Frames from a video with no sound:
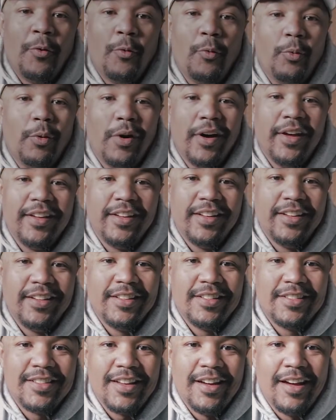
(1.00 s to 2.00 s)
What
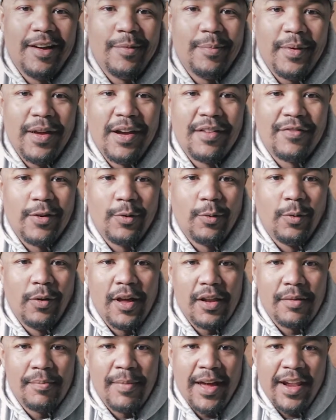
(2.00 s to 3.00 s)
is up,
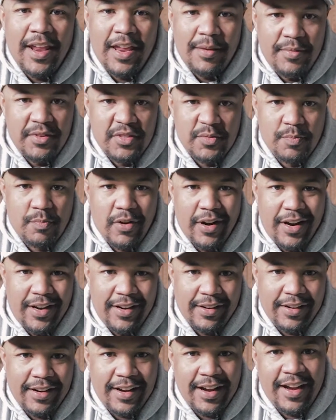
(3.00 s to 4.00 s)
everyone? My name is
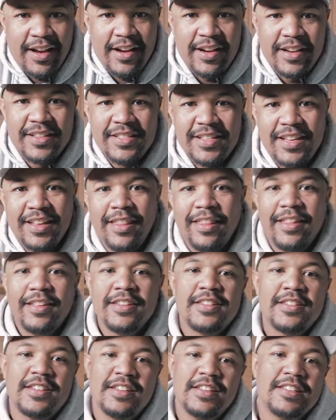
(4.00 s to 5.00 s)
Brandon, guys, and
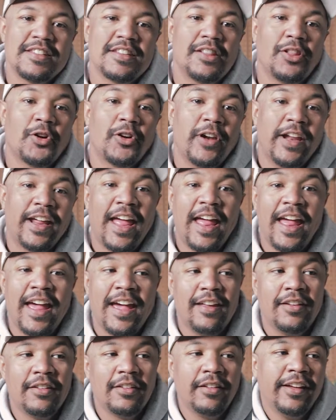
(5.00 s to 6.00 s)
this is Learning
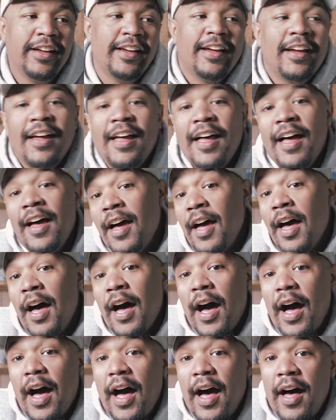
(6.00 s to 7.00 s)
Handily.
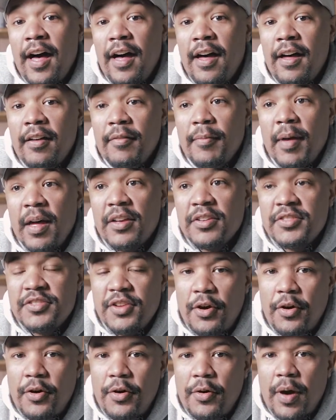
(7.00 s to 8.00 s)

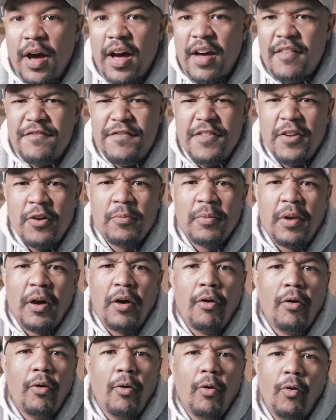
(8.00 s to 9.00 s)
So I filmed a
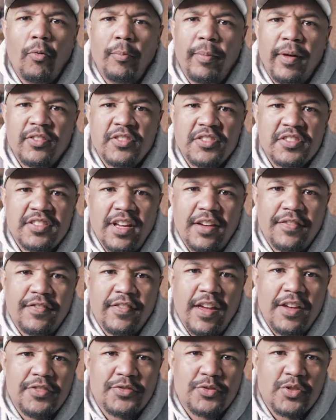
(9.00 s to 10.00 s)
whole bunch of stuff
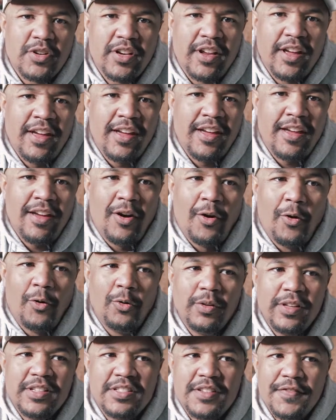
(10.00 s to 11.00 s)
yesterday,
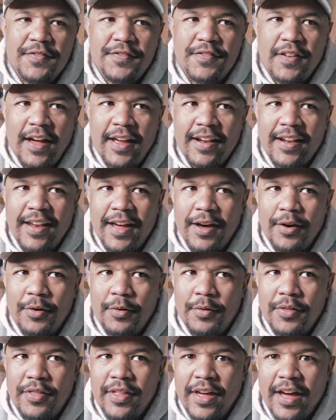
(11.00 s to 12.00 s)
only to find
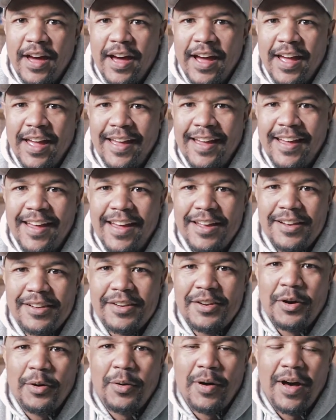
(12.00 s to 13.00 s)
out that I had
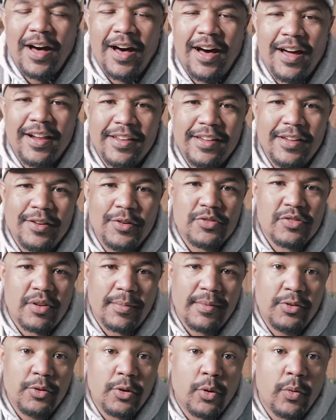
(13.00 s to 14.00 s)
no audio. So I'm
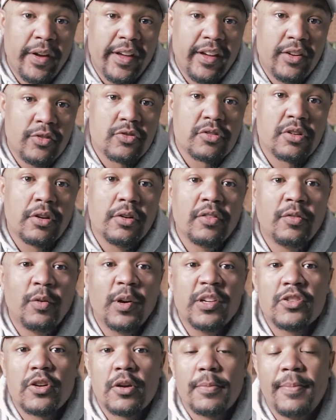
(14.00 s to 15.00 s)
gonna do a quick intro to
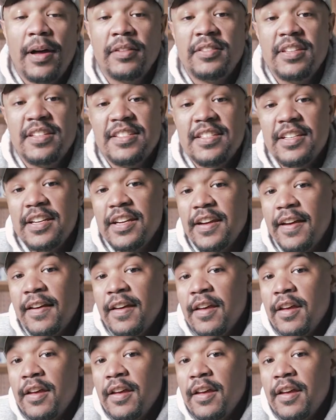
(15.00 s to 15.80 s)
what you're about to see,